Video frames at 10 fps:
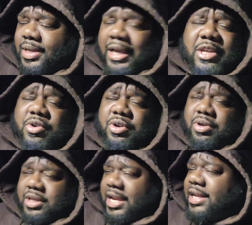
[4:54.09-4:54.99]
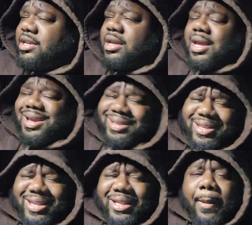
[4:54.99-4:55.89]
Kenny,
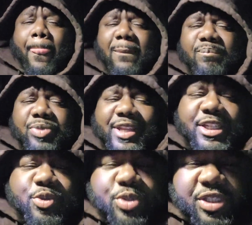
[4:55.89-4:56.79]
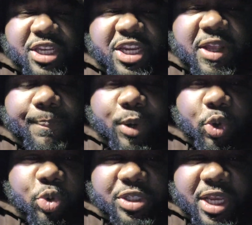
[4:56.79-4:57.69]
then did you see the
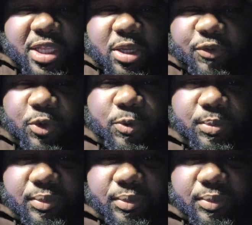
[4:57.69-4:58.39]
post interview?